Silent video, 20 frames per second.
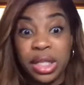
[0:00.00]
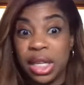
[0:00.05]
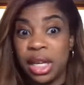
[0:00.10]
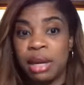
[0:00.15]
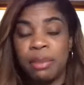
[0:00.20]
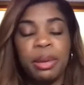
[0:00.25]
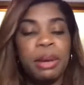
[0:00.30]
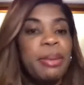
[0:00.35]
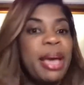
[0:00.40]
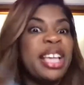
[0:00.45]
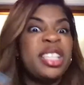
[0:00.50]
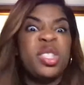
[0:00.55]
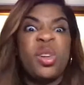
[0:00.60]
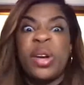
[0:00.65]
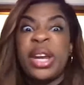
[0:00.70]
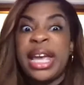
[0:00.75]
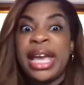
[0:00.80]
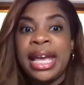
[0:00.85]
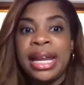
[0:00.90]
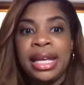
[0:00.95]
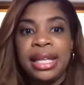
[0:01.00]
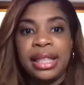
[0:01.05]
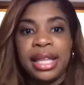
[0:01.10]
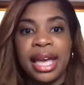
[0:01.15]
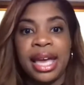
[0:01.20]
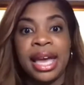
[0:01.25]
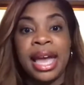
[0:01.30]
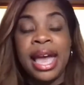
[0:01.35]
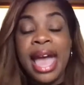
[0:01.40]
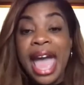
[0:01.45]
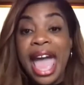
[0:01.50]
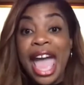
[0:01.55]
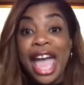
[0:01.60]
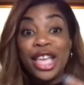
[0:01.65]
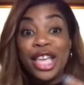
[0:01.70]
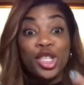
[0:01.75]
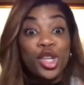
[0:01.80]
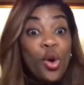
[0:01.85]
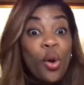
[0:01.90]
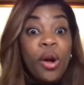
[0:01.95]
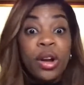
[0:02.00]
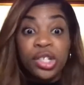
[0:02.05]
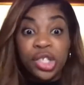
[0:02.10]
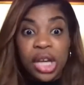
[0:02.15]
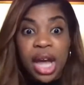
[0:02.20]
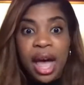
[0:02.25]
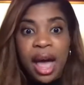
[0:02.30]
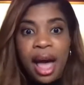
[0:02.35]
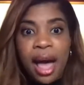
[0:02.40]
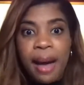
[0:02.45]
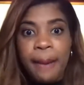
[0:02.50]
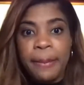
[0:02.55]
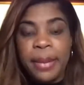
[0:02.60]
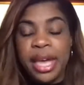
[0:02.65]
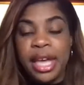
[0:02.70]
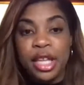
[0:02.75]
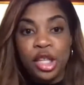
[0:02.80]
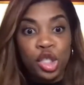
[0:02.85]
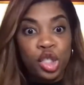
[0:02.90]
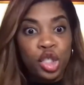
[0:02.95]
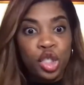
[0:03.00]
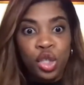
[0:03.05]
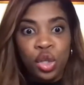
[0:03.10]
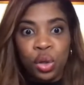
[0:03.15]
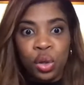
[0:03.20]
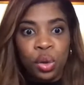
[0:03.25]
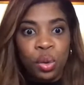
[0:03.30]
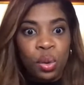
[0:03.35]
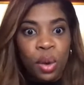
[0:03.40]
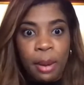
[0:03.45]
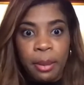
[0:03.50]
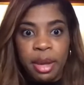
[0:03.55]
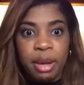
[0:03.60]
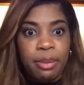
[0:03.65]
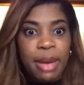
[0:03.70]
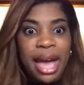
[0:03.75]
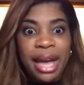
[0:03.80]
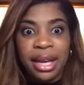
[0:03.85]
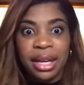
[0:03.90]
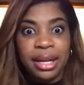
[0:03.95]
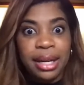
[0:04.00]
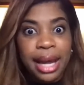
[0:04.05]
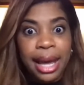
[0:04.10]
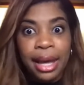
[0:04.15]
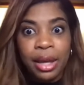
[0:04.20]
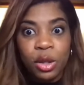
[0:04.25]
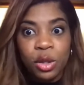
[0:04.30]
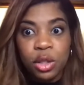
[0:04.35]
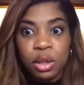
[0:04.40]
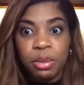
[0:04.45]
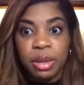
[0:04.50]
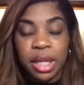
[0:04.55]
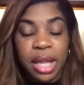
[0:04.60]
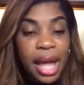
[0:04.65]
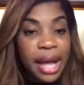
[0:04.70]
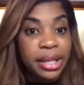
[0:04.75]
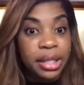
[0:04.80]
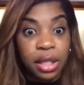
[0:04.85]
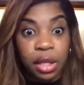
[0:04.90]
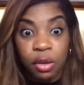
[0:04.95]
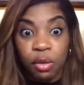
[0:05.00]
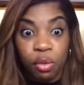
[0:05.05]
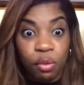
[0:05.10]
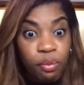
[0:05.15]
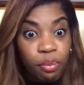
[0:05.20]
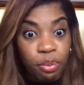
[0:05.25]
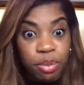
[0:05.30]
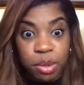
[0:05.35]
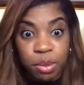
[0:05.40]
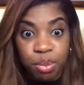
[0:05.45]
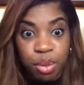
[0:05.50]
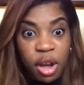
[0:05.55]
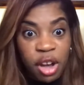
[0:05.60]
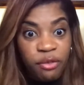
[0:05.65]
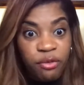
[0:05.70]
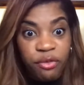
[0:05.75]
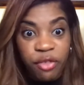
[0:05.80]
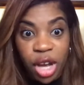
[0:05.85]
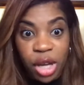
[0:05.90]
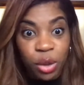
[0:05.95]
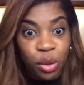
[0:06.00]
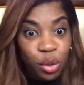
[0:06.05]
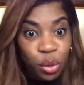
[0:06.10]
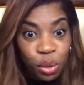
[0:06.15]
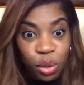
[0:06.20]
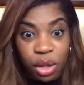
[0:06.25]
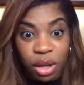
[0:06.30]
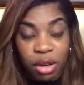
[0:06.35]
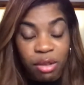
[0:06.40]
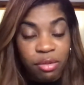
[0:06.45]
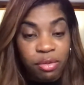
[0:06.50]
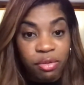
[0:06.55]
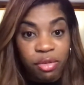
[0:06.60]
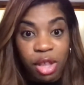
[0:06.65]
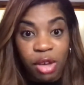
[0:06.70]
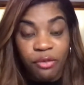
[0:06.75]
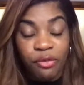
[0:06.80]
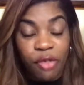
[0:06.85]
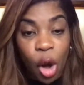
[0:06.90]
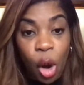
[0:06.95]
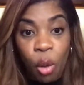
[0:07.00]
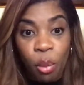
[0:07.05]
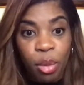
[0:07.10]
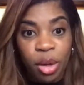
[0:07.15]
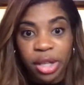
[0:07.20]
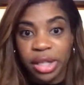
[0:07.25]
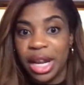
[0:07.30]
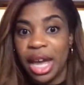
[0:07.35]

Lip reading: It could be based on anything. And your job is to, I mean, back in the day, it used to be like the funnel through the phone book.